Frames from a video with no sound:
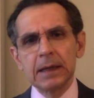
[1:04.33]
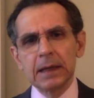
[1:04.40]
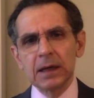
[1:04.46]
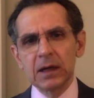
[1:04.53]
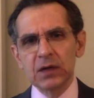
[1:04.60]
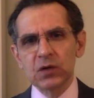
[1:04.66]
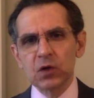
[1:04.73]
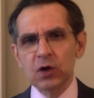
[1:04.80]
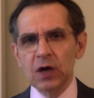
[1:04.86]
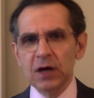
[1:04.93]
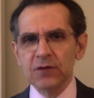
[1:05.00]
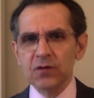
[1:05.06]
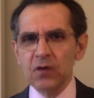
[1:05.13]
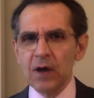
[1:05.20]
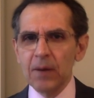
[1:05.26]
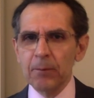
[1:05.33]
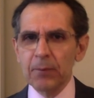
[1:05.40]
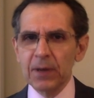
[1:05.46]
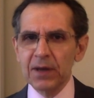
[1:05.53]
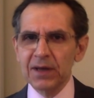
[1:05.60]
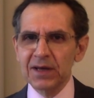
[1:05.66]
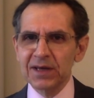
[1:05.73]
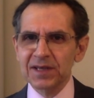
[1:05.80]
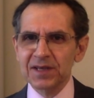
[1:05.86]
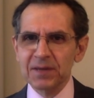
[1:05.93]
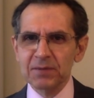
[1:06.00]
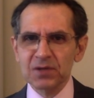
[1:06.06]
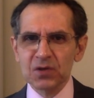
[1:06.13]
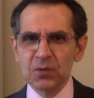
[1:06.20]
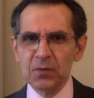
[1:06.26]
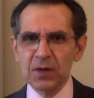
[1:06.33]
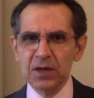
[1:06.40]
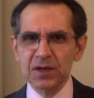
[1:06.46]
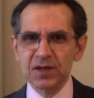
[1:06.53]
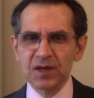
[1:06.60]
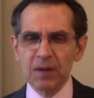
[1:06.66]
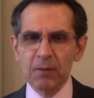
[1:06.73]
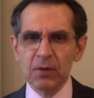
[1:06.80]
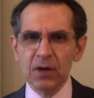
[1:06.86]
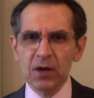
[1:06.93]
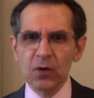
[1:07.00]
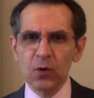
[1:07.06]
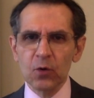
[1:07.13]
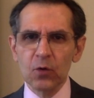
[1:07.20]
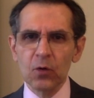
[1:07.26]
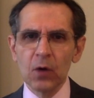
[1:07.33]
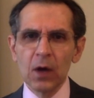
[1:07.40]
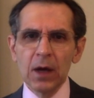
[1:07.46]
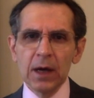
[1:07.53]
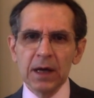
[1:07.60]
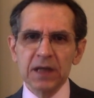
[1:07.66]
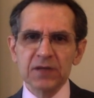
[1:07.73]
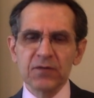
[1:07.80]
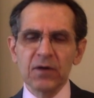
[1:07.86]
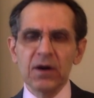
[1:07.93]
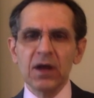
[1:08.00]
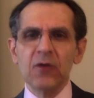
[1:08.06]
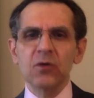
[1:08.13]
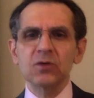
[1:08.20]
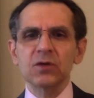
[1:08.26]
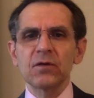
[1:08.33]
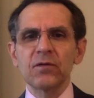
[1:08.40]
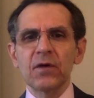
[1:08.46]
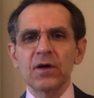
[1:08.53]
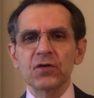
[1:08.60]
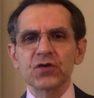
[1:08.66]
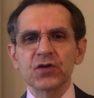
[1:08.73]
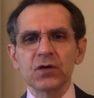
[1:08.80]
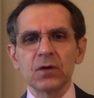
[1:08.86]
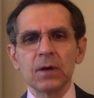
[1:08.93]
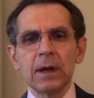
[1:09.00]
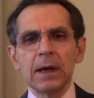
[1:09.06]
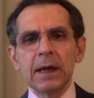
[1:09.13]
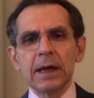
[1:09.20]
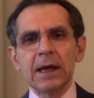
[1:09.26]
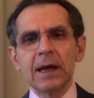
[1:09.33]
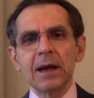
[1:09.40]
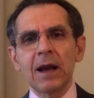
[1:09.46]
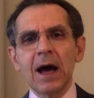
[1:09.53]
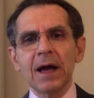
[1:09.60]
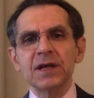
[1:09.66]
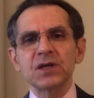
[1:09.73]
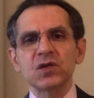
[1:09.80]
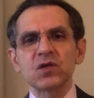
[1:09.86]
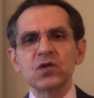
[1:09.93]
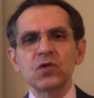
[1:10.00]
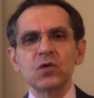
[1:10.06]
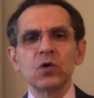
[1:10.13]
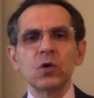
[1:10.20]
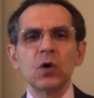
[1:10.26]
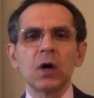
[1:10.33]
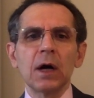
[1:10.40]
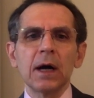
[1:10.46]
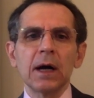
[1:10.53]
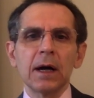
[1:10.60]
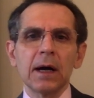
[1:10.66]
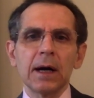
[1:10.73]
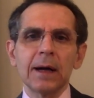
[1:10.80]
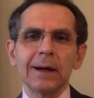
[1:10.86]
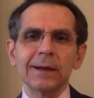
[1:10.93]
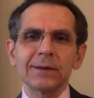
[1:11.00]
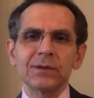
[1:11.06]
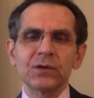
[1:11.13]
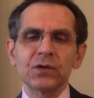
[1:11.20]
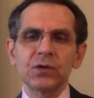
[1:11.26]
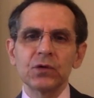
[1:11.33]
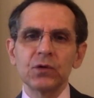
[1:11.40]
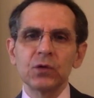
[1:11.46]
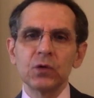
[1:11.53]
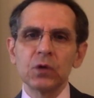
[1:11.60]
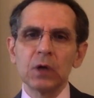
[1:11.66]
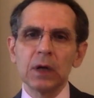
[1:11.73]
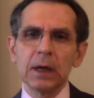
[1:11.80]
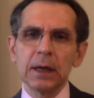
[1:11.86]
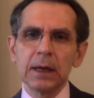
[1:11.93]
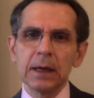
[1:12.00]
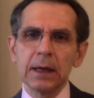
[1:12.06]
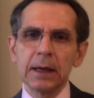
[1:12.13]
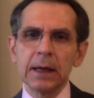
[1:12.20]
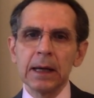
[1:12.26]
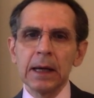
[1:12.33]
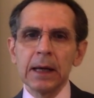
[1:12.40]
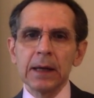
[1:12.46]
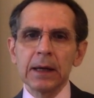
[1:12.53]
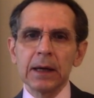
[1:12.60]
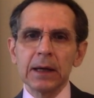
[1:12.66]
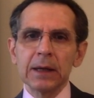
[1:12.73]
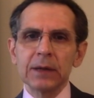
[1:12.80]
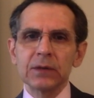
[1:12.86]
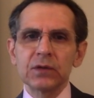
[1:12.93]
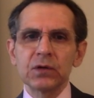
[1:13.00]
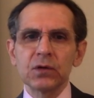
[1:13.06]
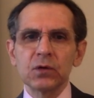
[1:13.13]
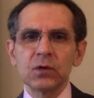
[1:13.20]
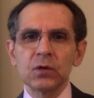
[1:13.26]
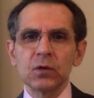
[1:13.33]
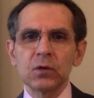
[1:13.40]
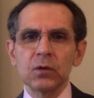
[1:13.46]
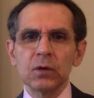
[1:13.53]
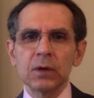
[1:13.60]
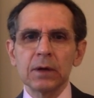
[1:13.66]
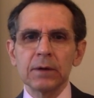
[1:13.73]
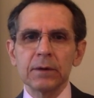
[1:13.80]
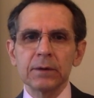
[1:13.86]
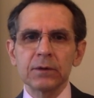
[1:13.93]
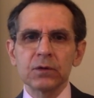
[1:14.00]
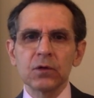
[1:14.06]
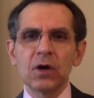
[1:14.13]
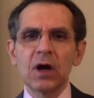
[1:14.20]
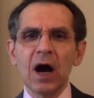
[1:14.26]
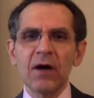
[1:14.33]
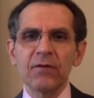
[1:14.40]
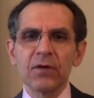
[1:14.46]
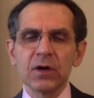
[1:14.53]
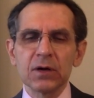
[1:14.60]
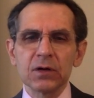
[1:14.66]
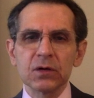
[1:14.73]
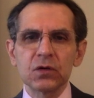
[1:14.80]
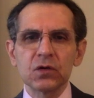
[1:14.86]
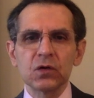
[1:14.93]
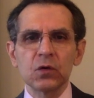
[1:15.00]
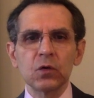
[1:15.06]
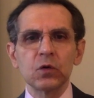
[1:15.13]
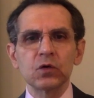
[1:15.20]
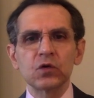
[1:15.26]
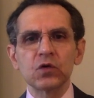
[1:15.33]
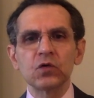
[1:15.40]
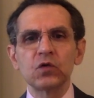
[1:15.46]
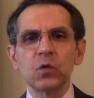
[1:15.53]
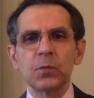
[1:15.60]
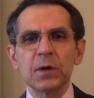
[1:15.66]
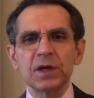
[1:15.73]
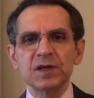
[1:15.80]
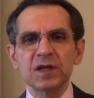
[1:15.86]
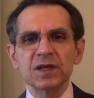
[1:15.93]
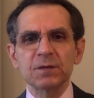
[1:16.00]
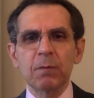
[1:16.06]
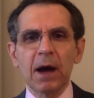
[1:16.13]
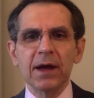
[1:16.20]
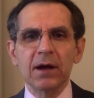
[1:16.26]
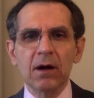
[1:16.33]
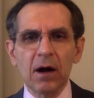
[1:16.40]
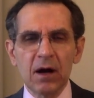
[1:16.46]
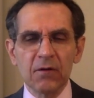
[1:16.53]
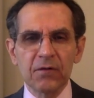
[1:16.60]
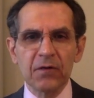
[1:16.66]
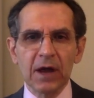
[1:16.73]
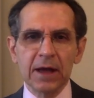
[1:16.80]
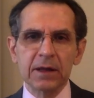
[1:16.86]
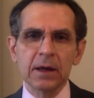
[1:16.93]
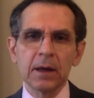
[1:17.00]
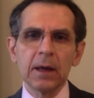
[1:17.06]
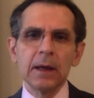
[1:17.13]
Donald Trump seems to be somebody who is very controversial. He likes to to to to govern, to to do business by conflict.